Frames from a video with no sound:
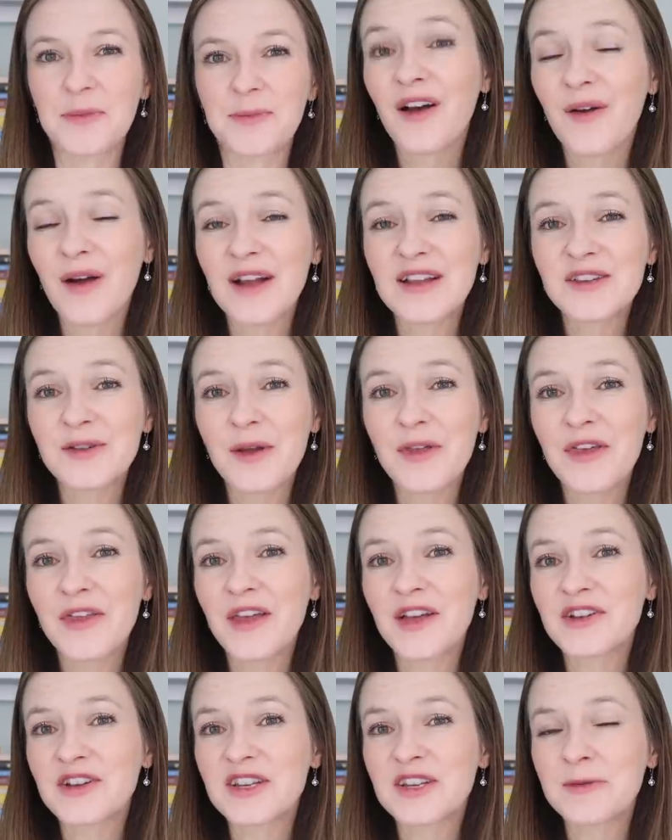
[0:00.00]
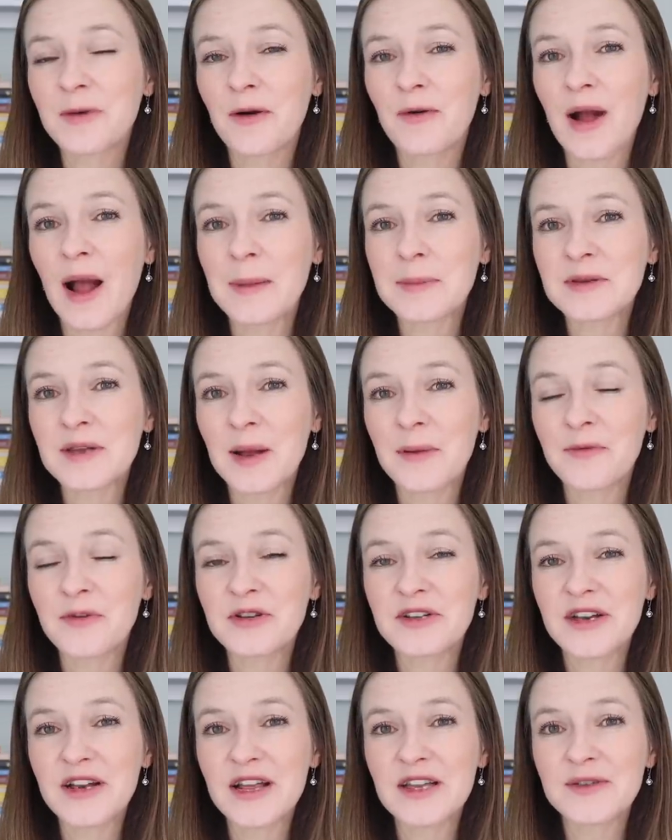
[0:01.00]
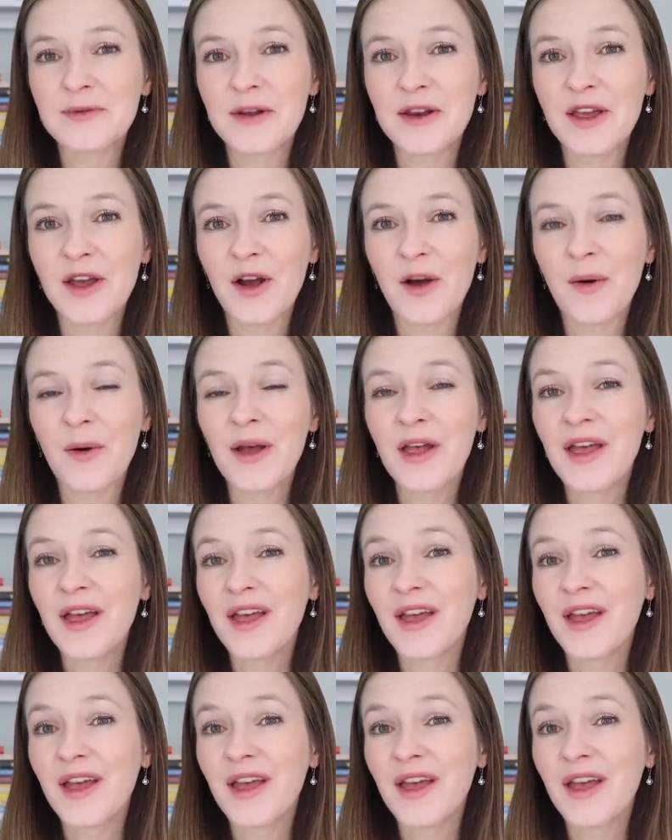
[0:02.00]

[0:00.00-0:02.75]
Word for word: All right, so I think that just about wraps it up for today's video.